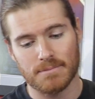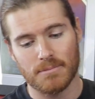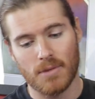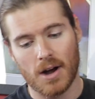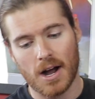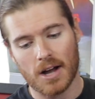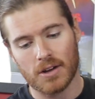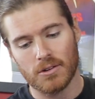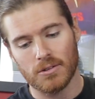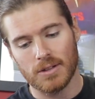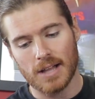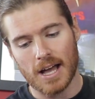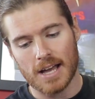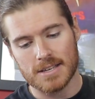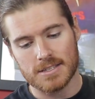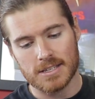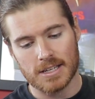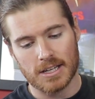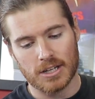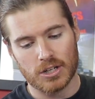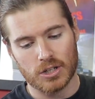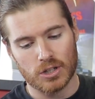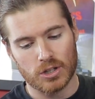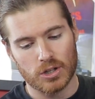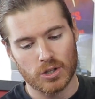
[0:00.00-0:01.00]
Michael has
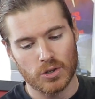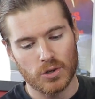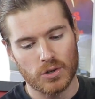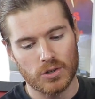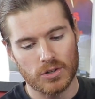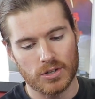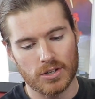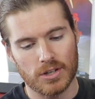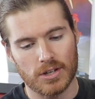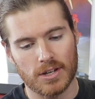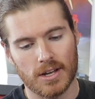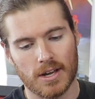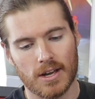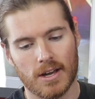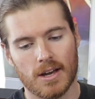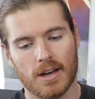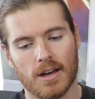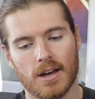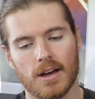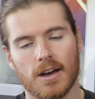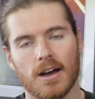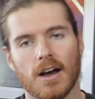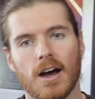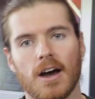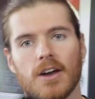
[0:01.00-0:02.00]
included
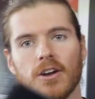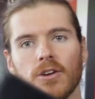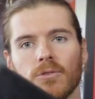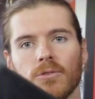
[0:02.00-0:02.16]
an